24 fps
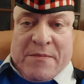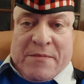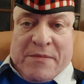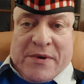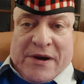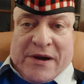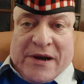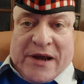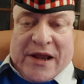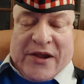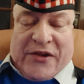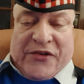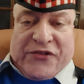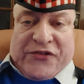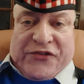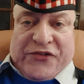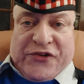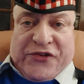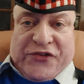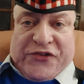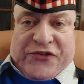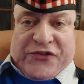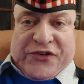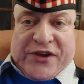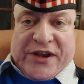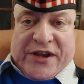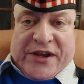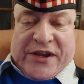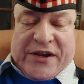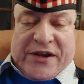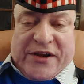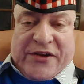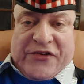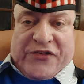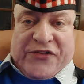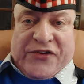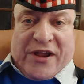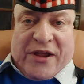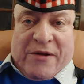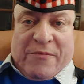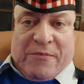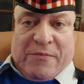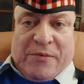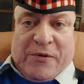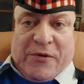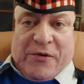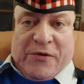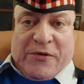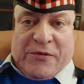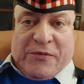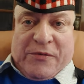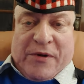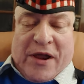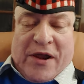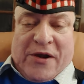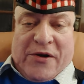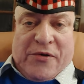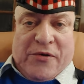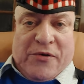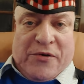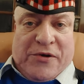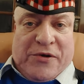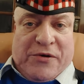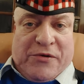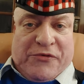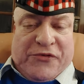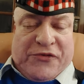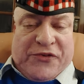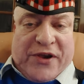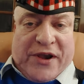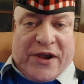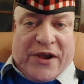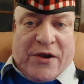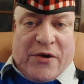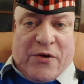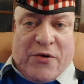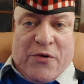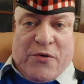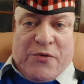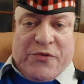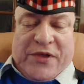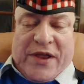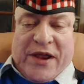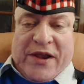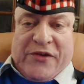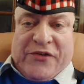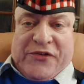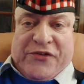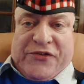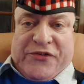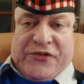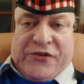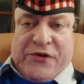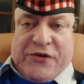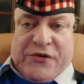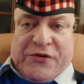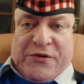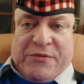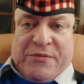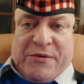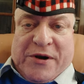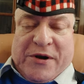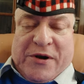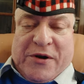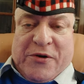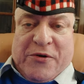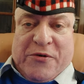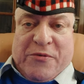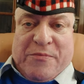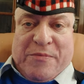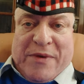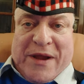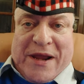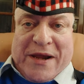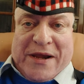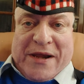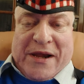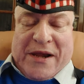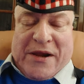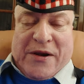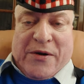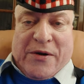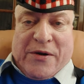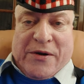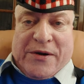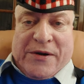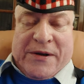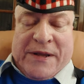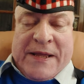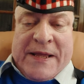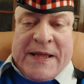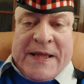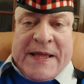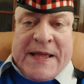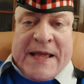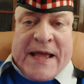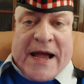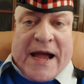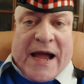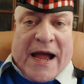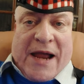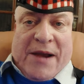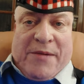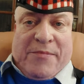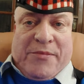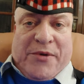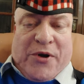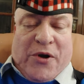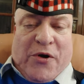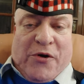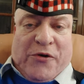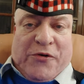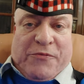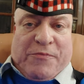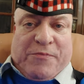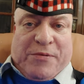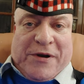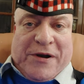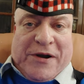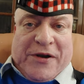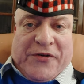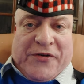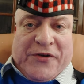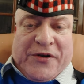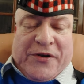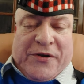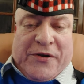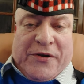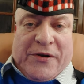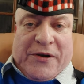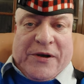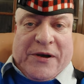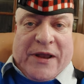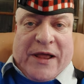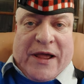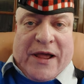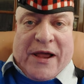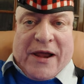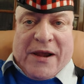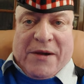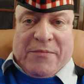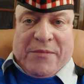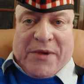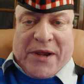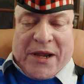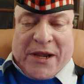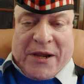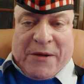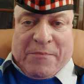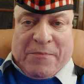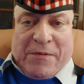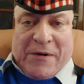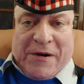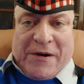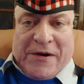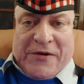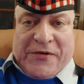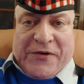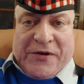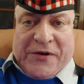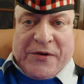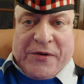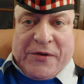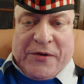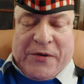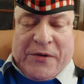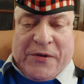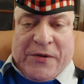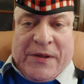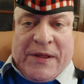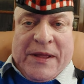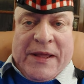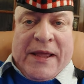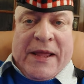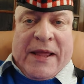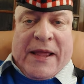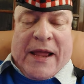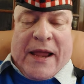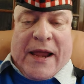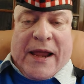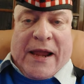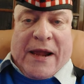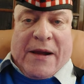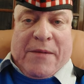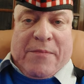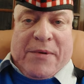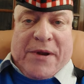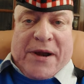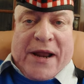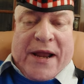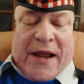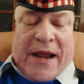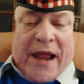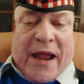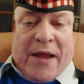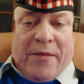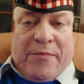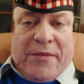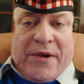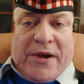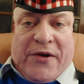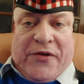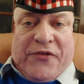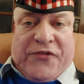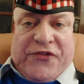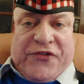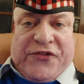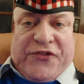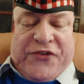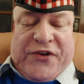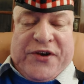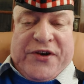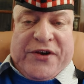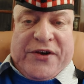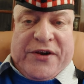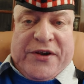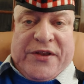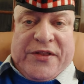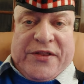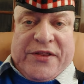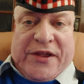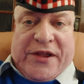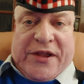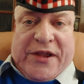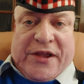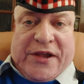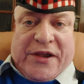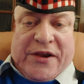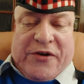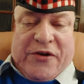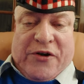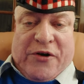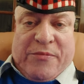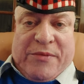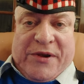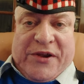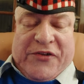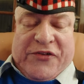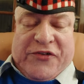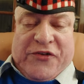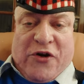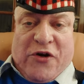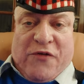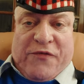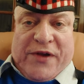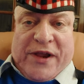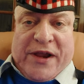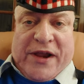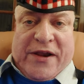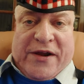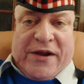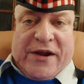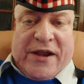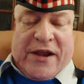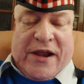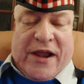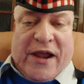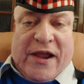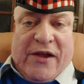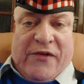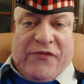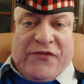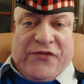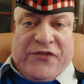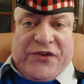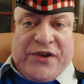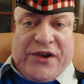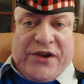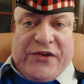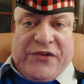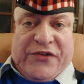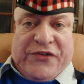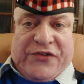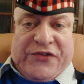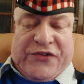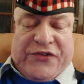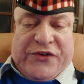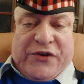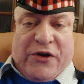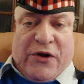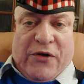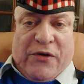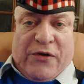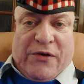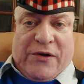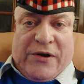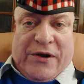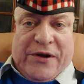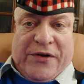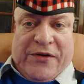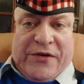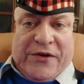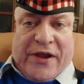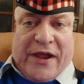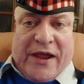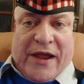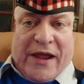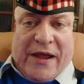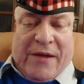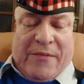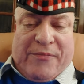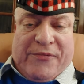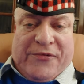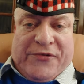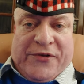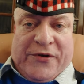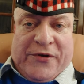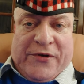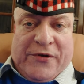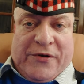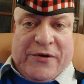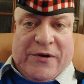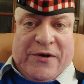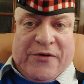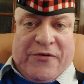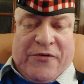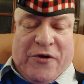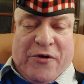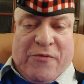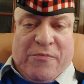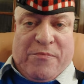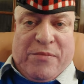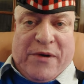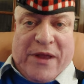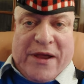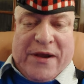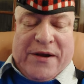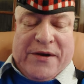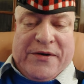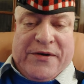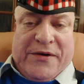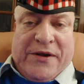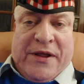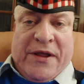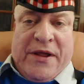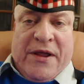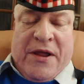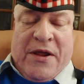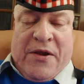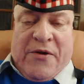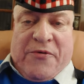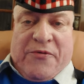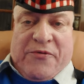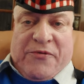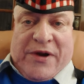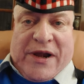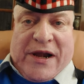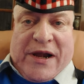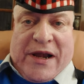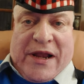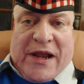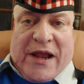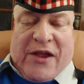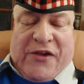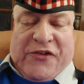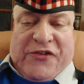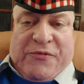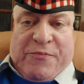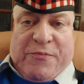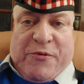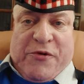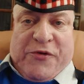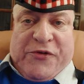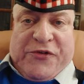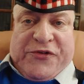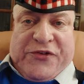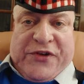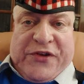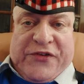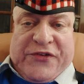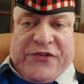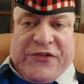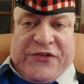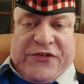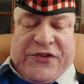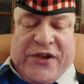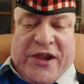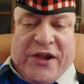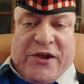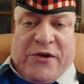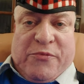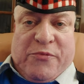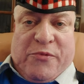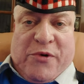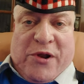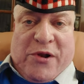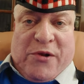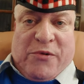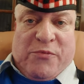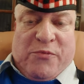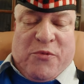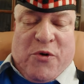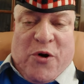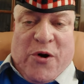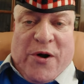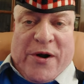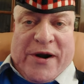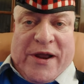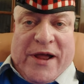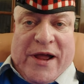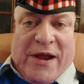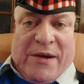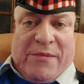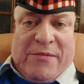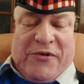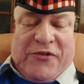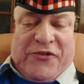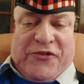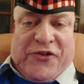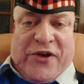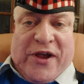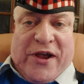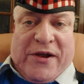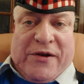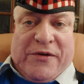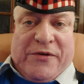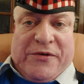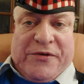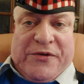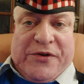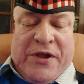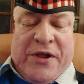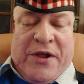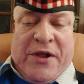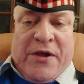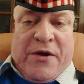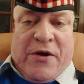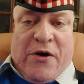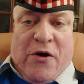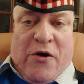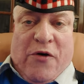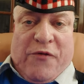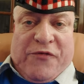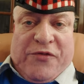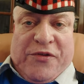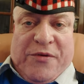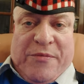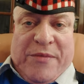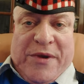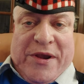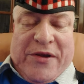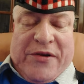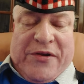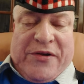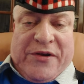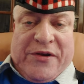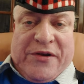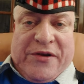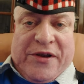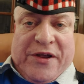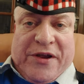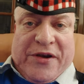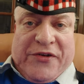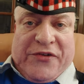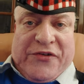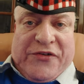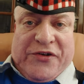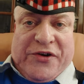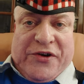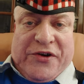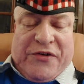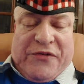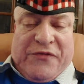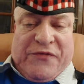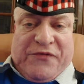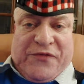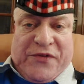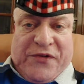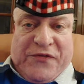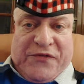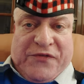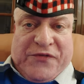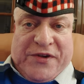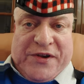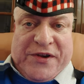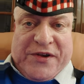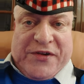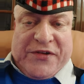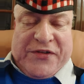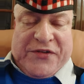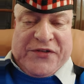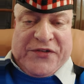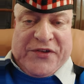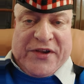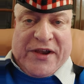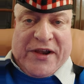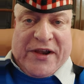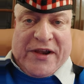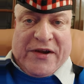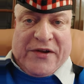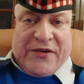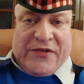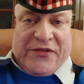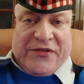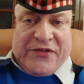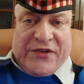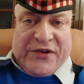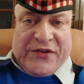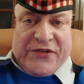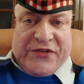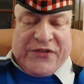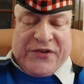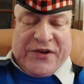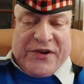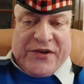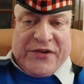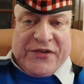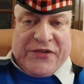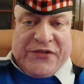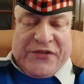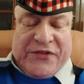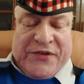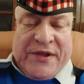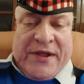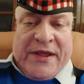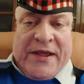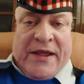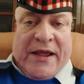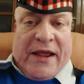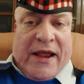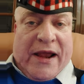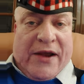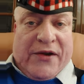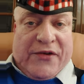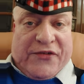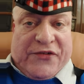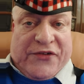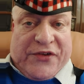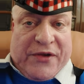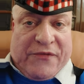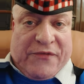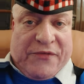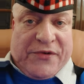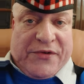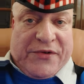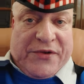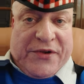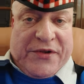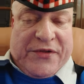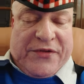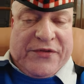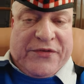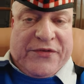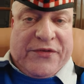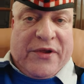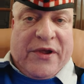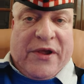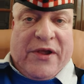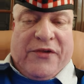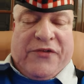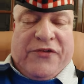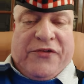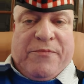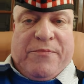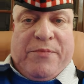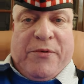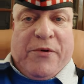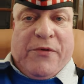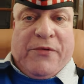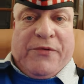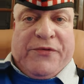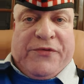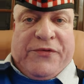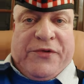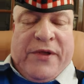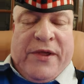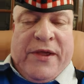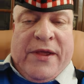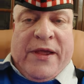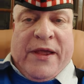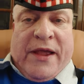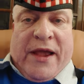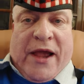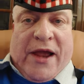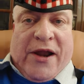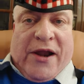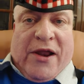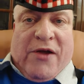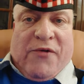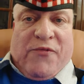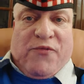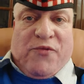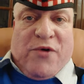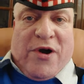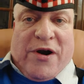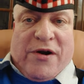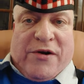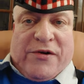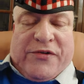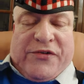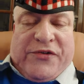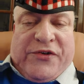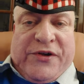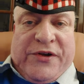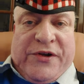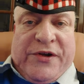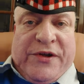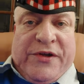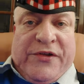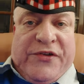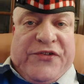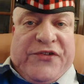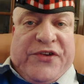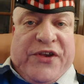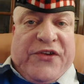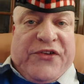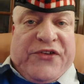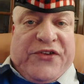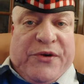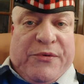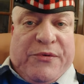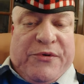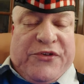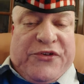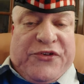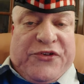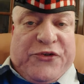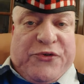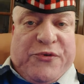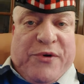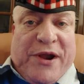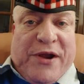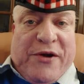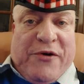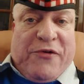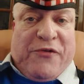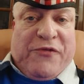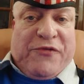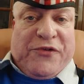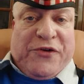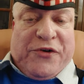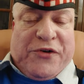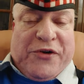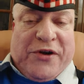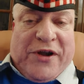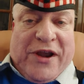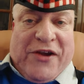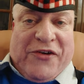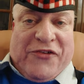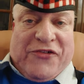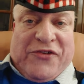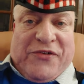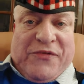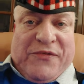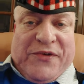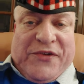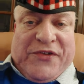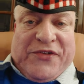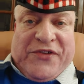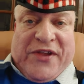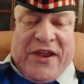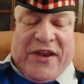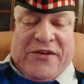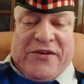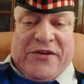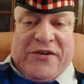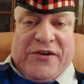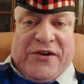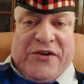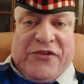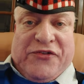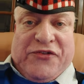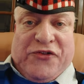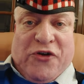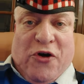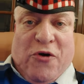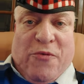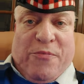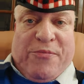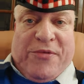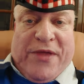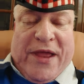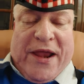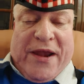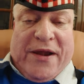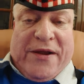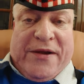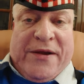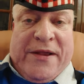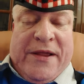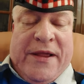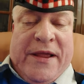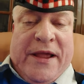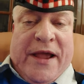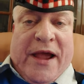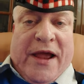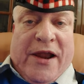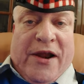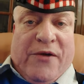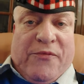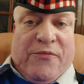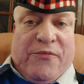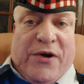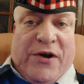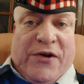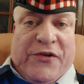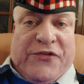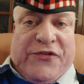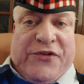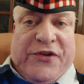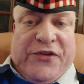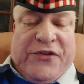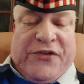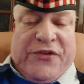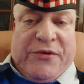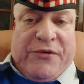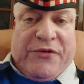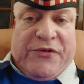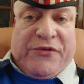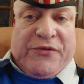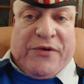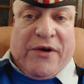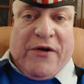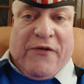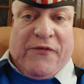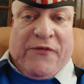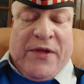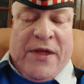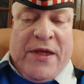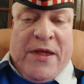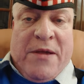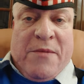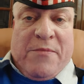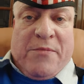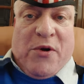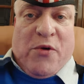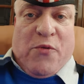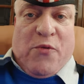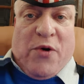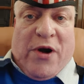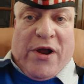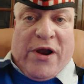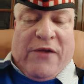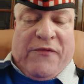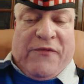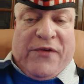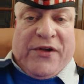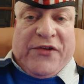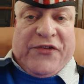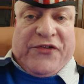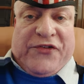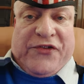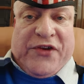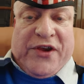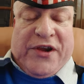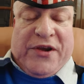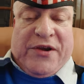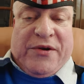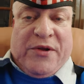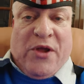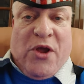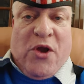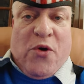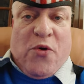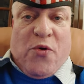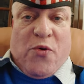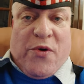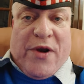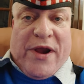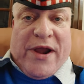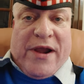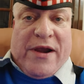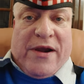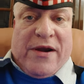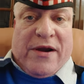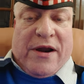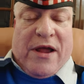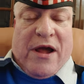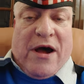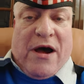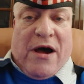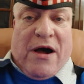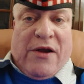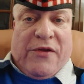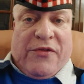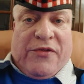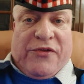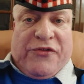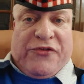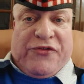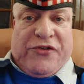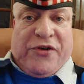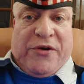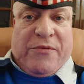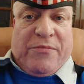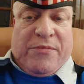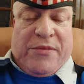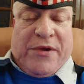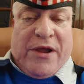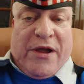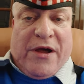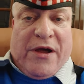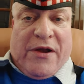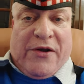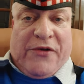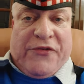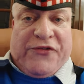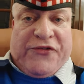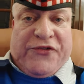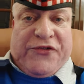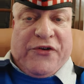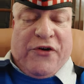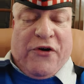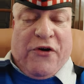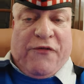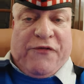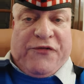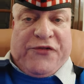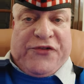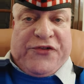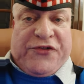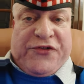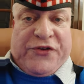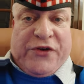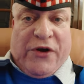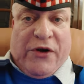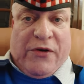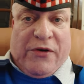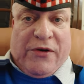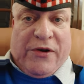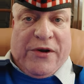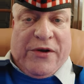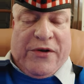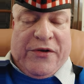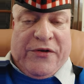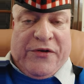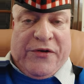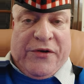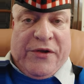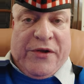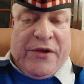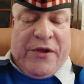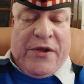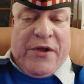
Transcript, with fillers: But let's just take an example. I know you'll say, oh, that's Scottie McClue banging on. I'm not political, I'm apolitical, uh, but I am interested in the economics of it. And I have seen Scotland absolutely rob blind, really, I suppose, since the Second World War. I'm a child of the mid 1950s and 60s and 70s, I suppose. And I've worked since I was 12, you could actually have a Saturday job then, and I've worked since I was 12. But what have I seen? Where are the shipyards of Scotland?